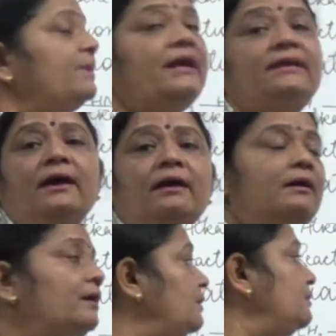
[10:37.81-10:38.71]
by the
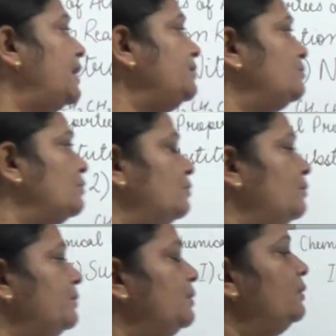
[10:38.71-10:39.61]
nitro group.